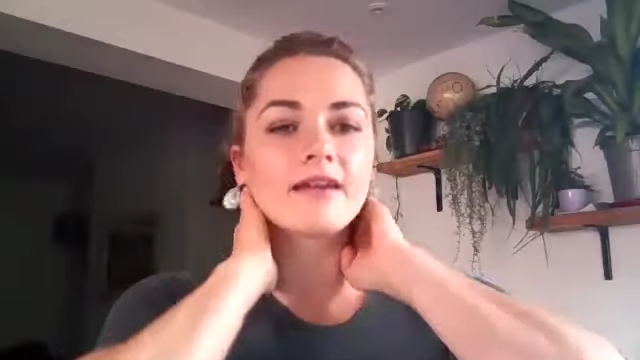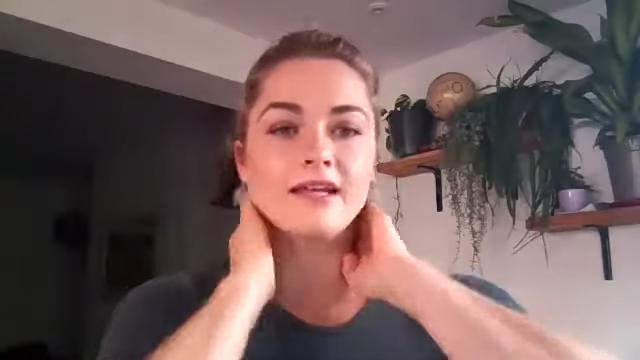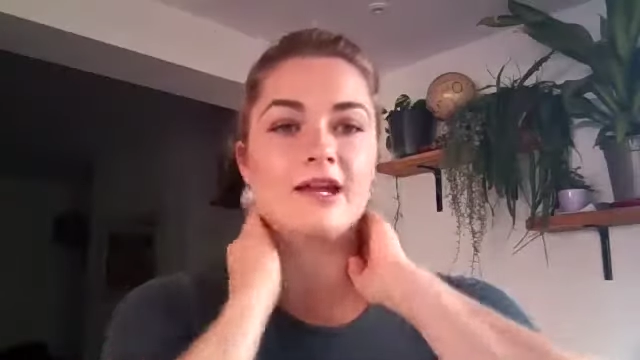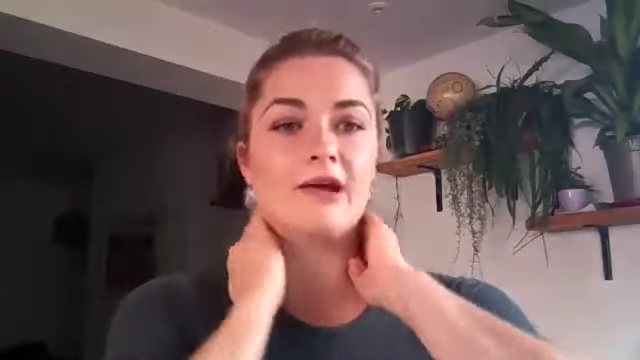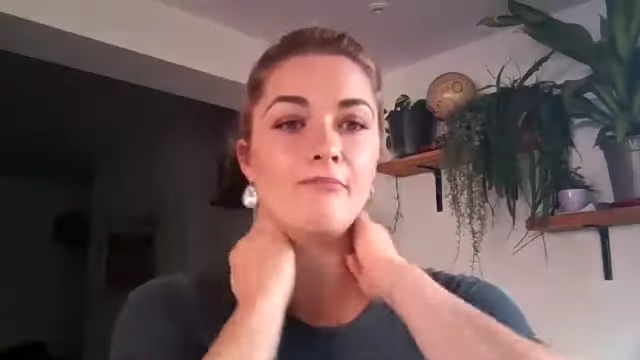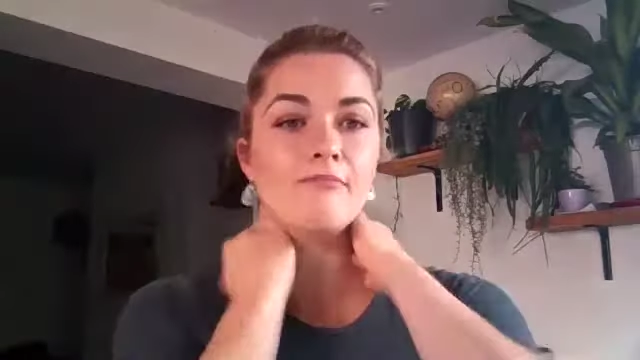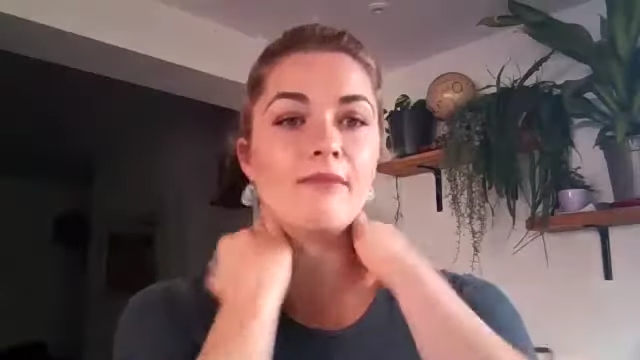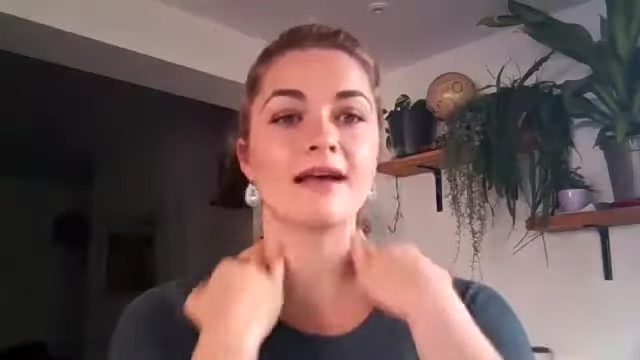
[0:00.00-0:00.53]
you
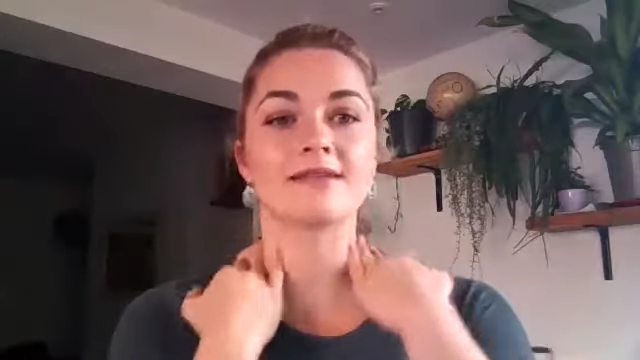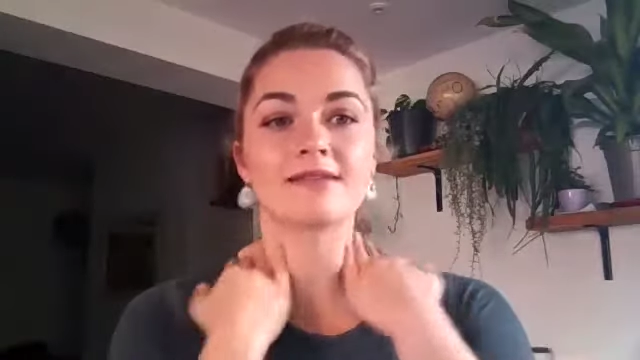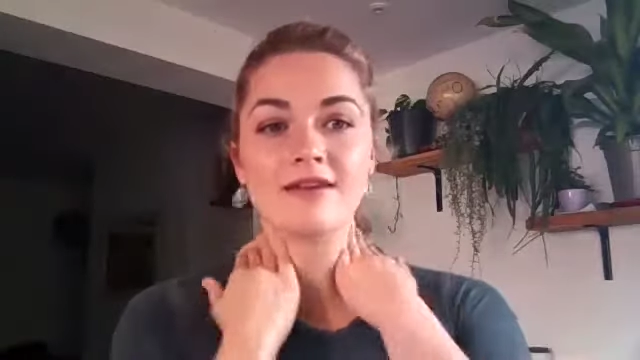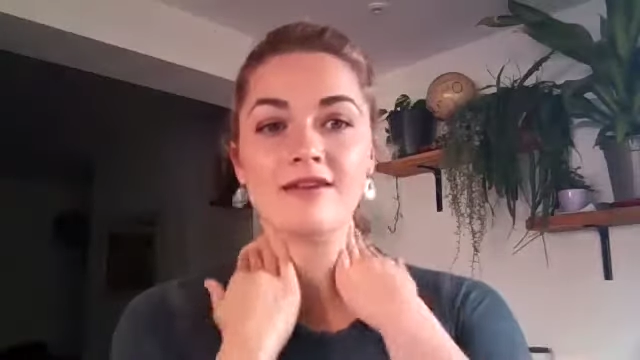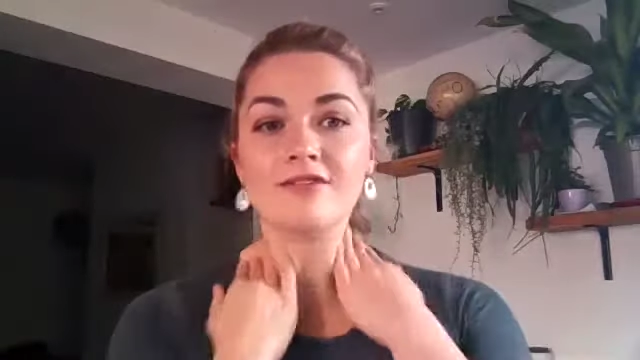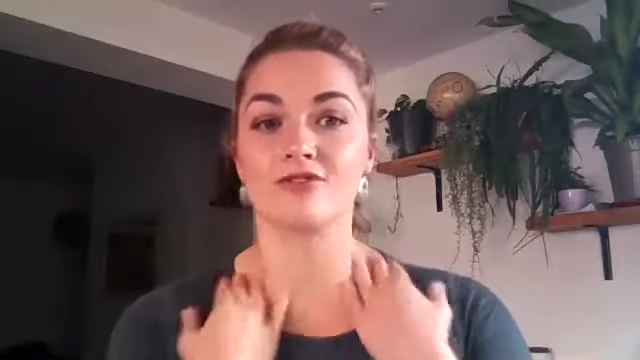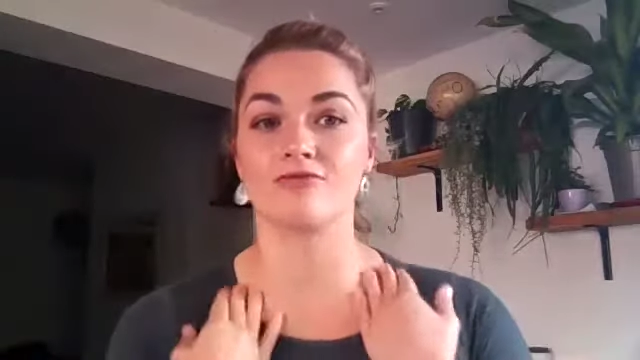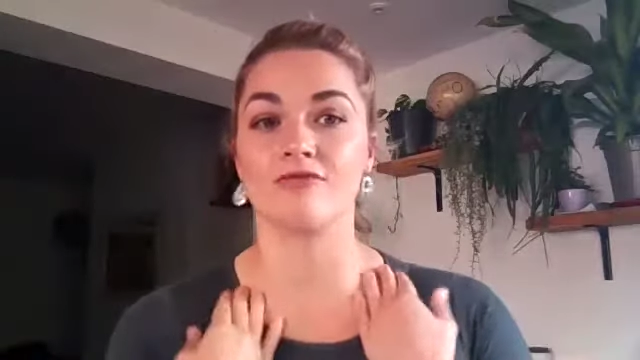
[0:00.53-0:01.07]
know,
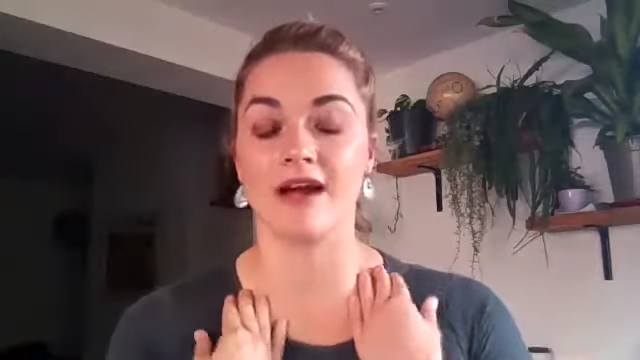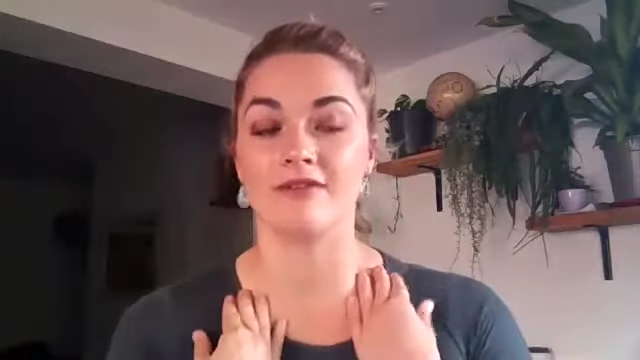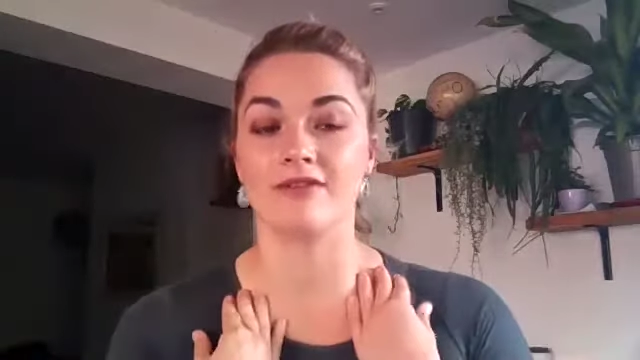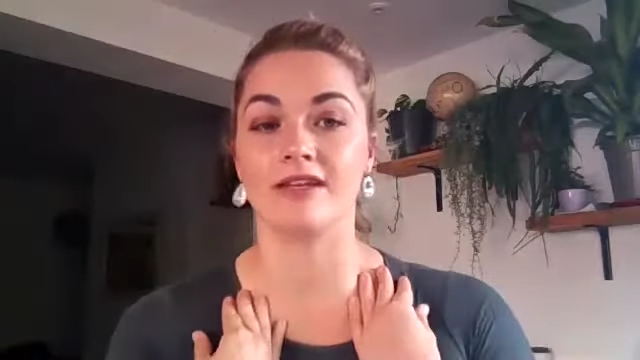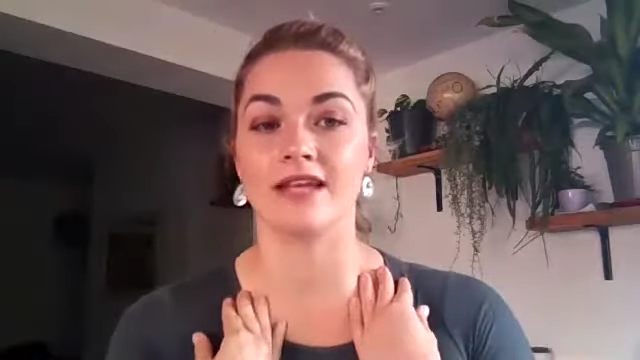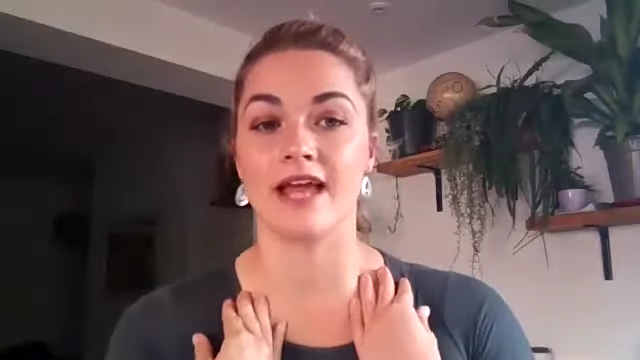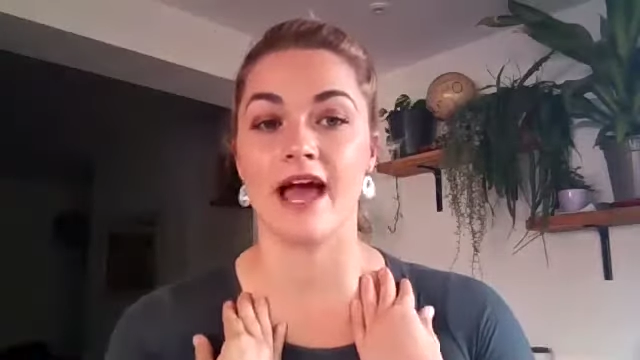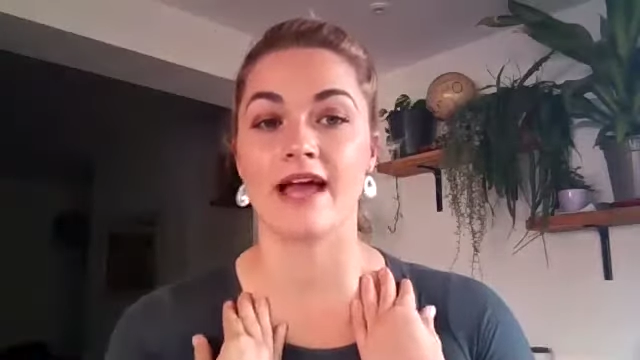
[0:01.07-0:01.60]
massage around
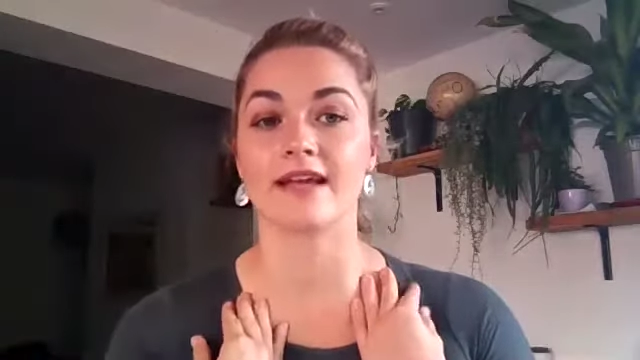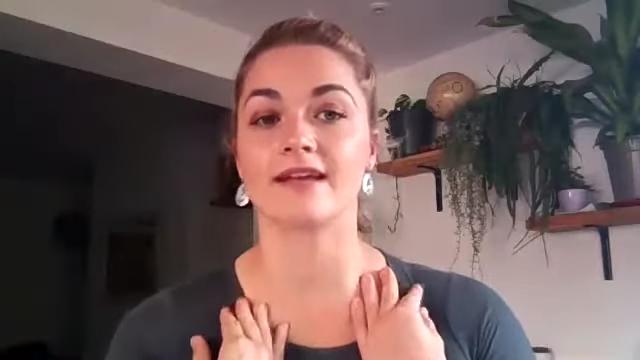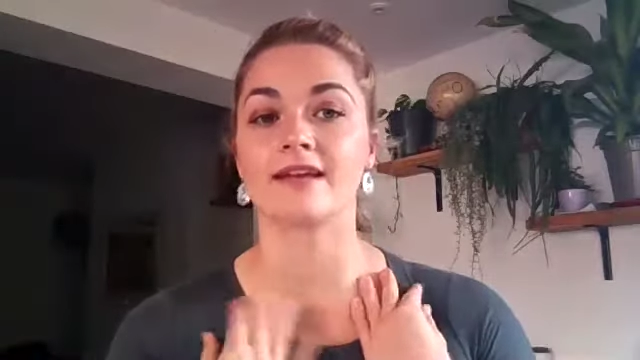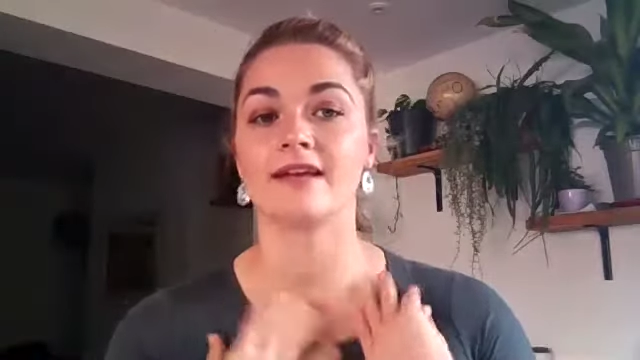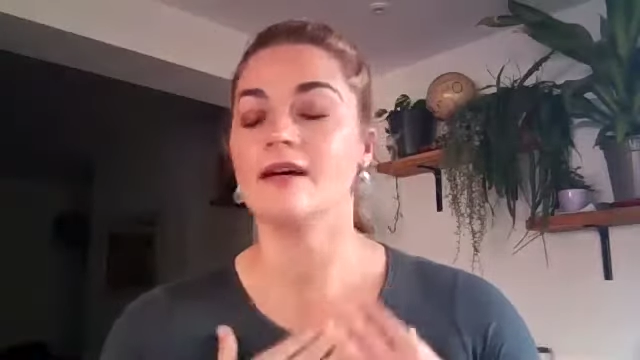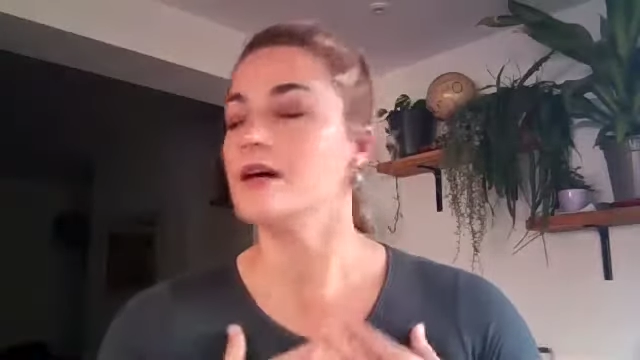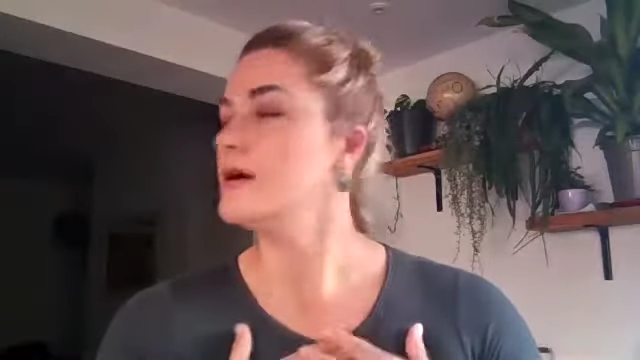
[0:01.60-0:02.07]
the neck,